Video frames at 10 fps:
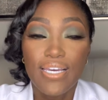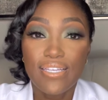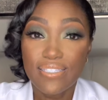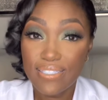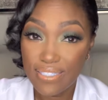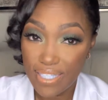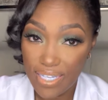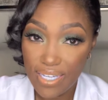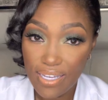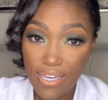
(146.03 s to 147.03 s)

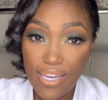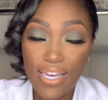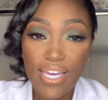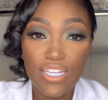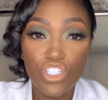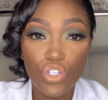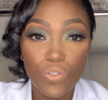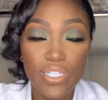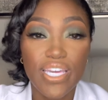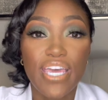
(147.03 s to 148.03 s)
C is
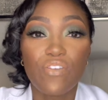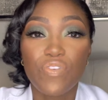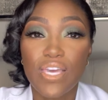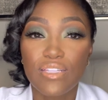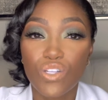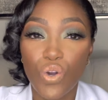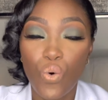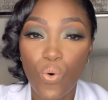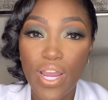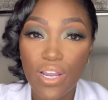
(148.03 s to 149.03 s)
usually if it's
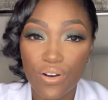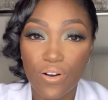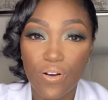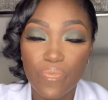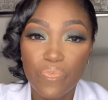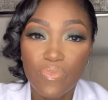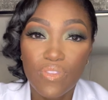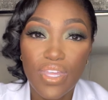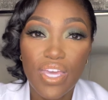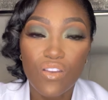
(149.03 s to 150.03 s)
greater
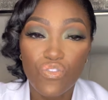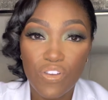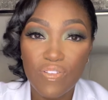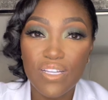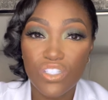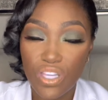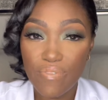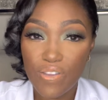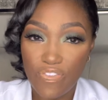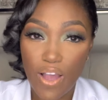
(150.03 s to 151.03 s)
than 50 to
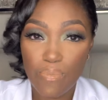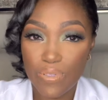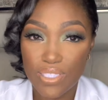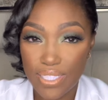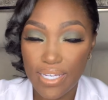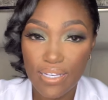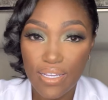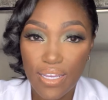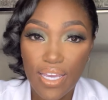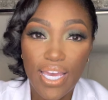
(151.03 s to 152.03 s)
75%.
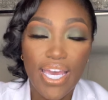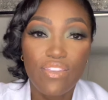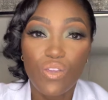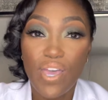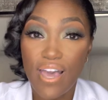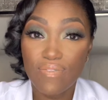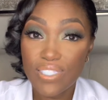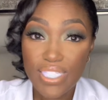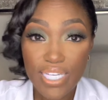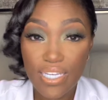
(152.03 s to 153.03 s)
And then you have
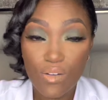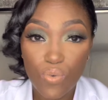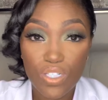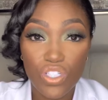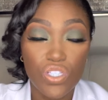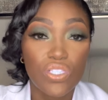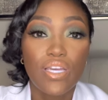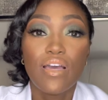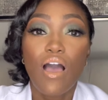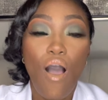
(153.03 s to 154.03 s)
D, which is
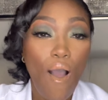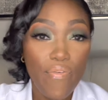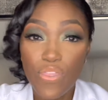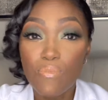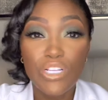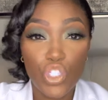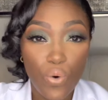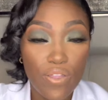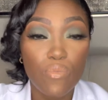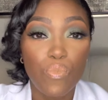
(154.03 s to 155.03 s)
the
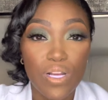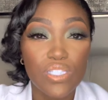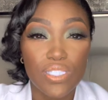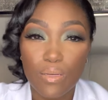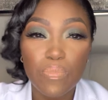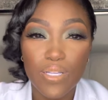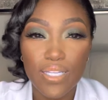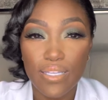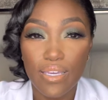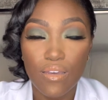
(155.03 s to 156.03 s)
majority of the breast is
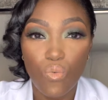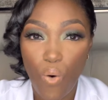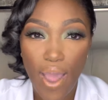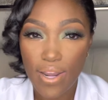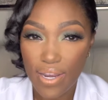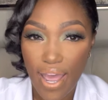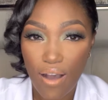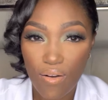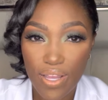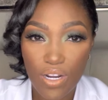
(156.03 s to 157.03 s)
completely whited
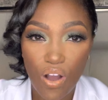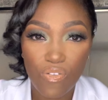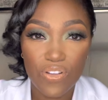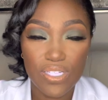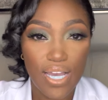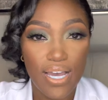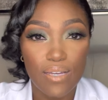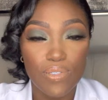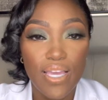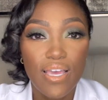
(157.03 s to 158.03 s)
out. And
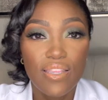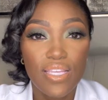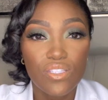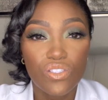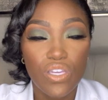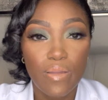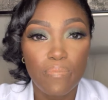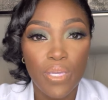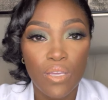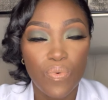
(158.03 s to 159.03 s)
oftentimes this can
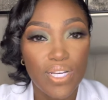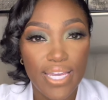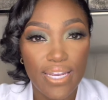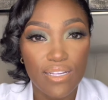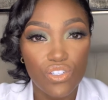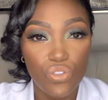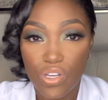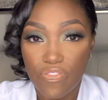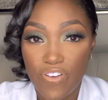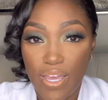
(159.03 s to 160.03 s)
be related to
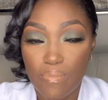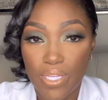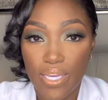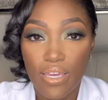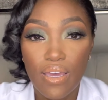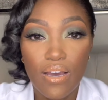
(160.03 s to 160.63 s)
your family